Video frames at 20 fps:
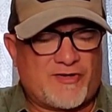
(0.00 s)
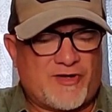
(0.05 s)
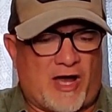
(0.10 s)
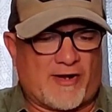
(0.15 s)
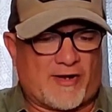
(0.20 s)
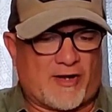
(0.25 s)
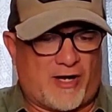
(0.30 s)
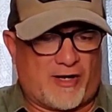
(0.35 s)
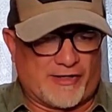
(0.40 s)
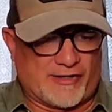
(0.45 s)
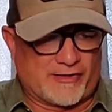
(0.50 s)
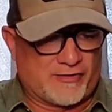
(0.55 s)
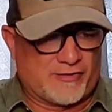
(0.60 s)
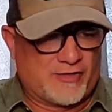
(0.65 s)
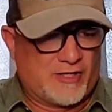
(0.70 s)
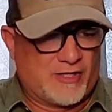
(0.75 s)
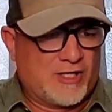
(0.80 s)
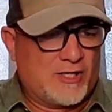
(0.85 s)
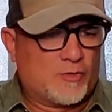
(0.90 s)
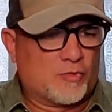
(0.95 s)
dot on it.
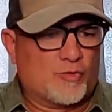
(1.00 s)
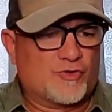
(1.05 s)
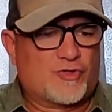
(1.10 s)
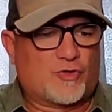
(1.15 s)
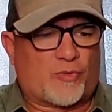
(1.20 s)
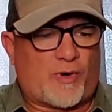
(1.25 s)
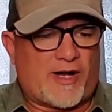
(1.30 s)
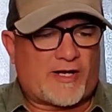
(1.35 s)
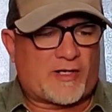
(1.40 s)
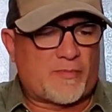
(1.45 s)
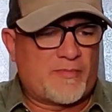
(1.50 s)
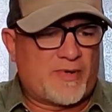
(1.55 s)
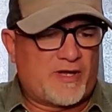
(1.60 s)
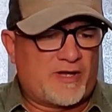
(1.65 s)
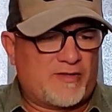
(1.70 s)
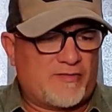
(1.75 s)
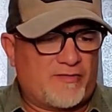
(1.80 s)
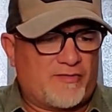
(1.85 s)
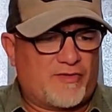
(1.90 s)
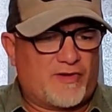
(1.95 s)
Would you
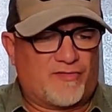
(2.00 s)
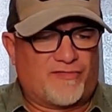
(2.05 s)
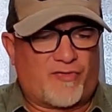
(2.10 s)
recommend the